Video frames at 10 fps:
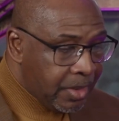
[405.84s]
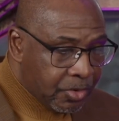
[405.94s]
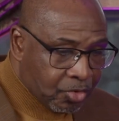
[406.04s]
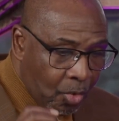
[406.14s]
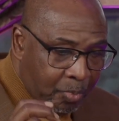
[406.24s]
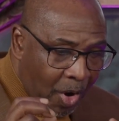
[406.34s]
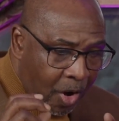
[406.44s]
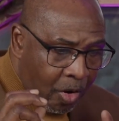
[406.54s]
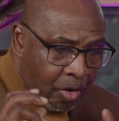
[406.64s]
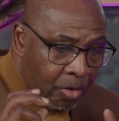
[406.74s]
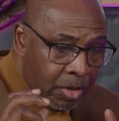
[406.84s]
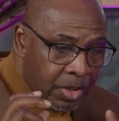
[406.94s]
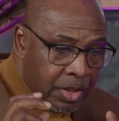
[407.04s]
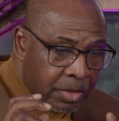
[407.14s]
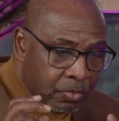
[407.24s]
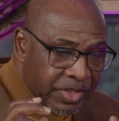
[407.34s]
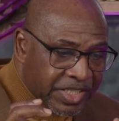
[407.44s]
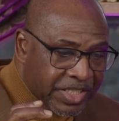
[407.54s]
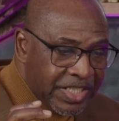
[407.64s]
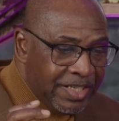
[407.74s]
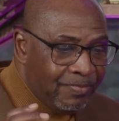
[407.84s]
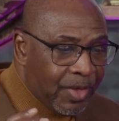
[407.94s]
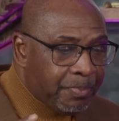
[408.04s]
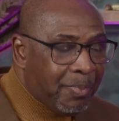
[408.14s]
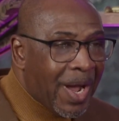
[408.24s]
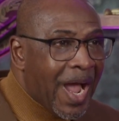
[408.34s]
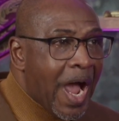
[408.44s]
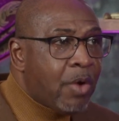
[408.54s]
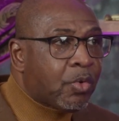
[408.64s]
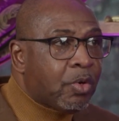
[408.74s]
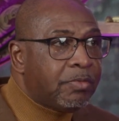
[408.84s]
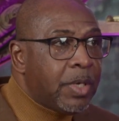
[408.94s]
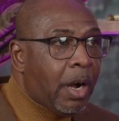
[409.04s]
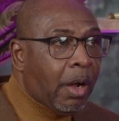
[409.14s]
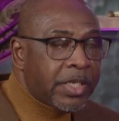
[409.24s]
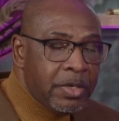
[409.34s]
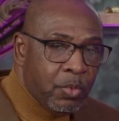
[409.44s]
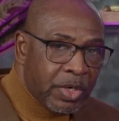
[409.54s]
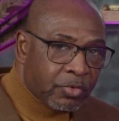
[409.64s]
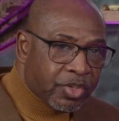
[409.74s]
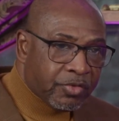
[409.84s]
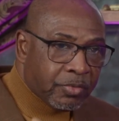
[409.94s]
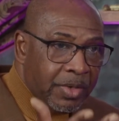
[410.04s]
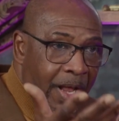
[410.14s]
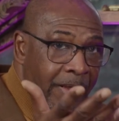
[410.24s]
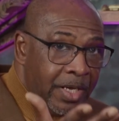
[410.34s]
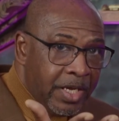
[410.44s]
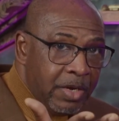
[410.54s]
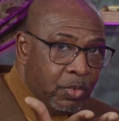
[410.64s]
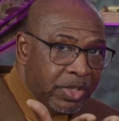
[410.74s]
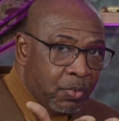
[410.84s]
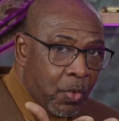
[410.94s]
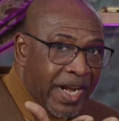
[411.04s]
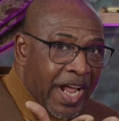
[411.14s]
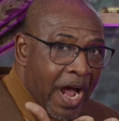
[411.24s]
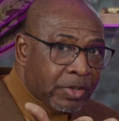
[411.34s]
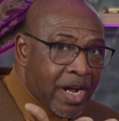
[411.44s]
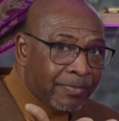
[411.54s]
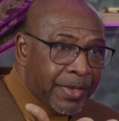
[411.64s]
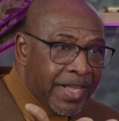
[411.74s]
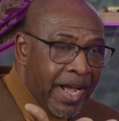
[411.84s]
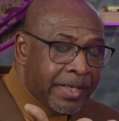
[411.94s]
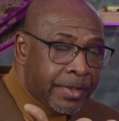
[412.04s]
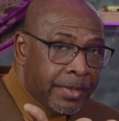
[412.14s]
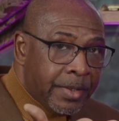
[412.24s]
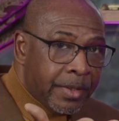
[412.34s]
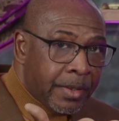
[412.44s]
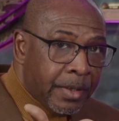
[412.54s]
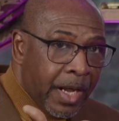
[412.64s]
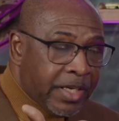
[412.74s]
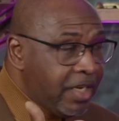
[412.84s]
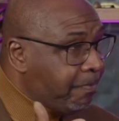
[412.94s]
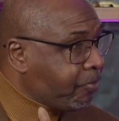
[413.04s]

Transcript: So Paul received the power of God. He went he went right out after that and he